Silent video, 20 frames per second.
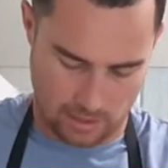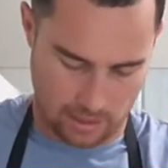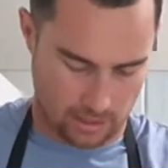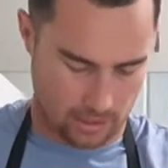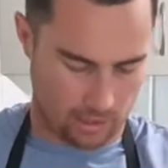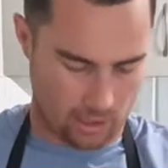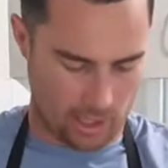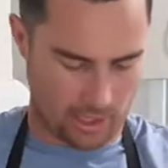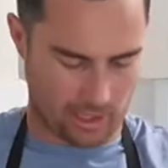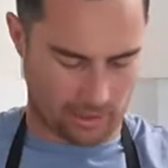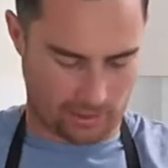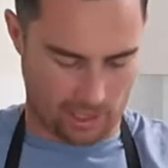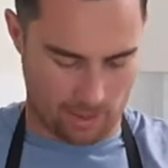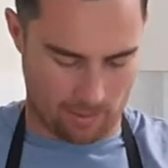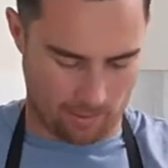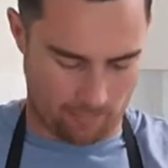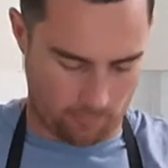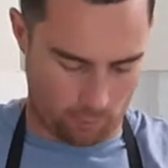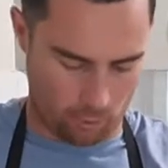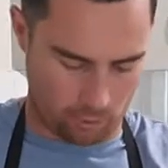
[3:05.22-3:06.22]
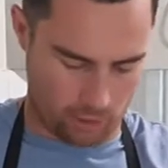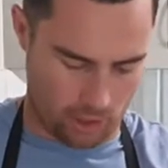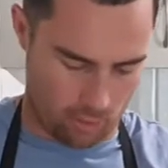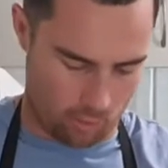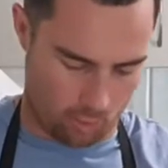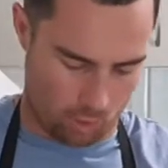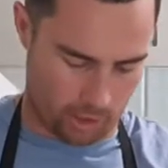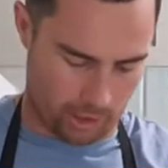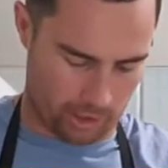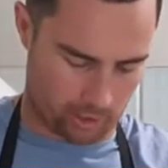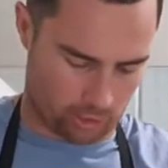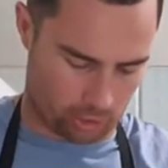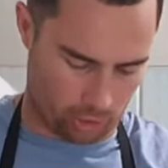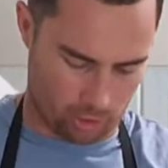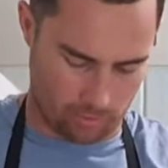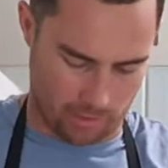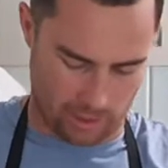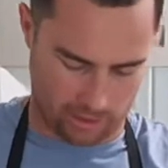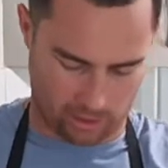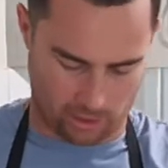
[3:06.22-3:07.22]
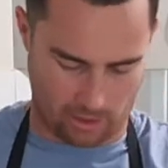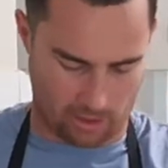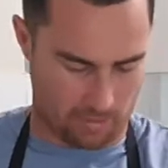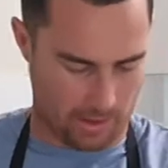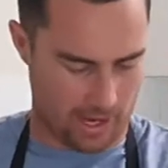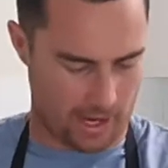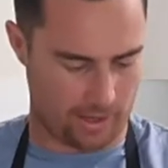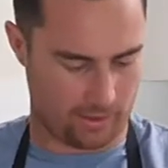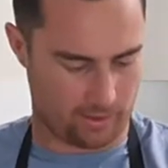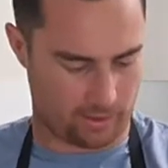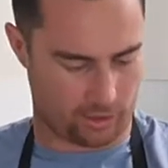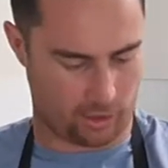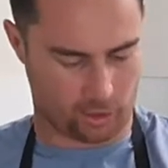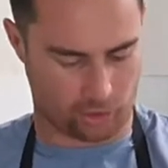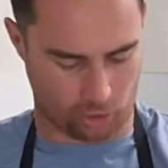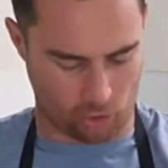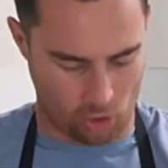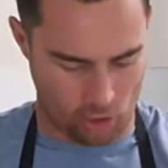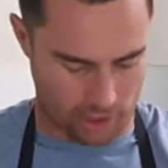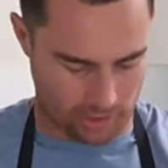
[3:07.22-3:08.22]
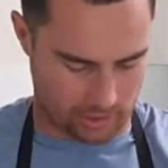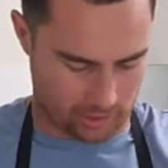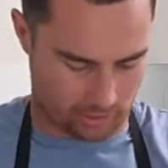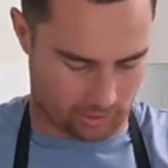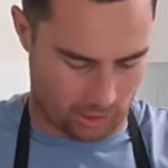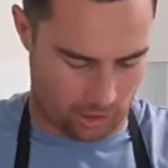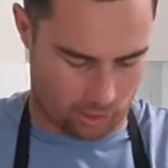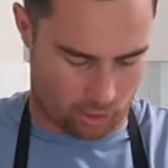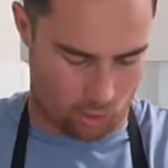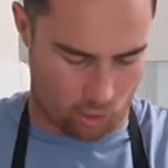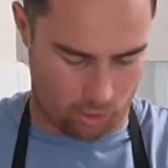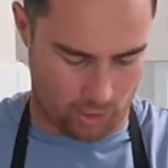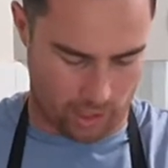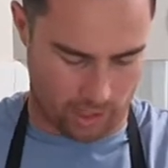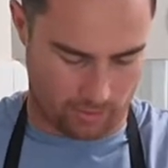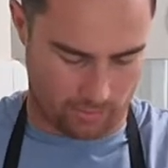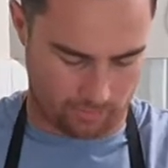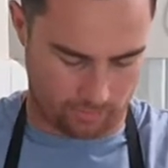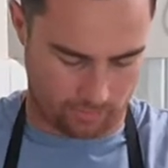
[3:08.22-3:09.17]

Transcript: Like I say before, don't worry too much about the sizes that you're cooking.